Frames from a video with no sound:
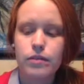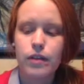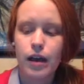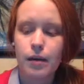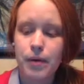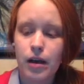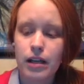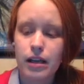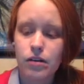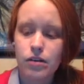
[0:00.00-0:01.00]
the bald
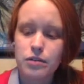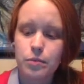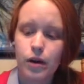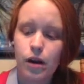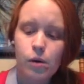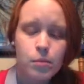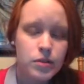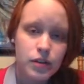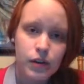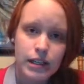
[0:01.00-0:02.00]
eagles were
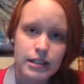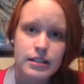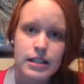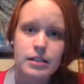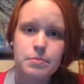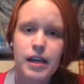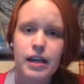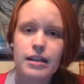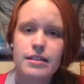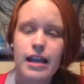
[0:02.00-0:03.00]
almost going extinct
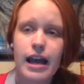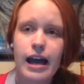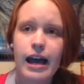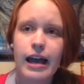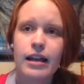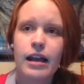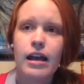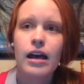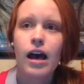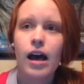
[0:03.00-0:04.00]
because they had
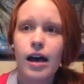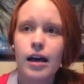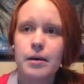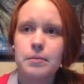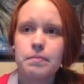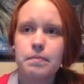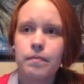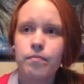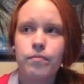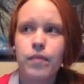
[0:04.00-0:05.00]

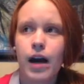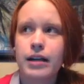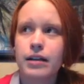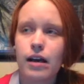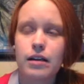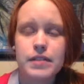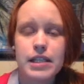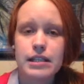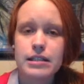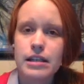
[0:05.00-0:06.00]
gotten a lot of
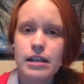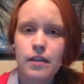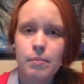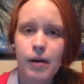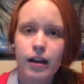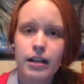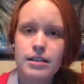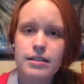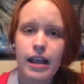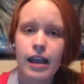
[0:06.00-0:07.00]
DDT in their
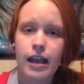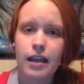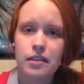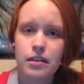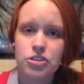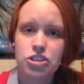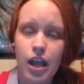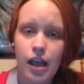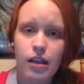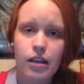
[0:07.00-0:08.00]
bodies, and the
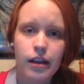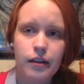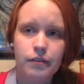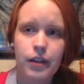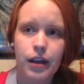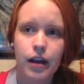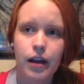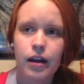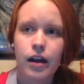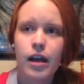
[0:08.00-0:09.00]
shell of their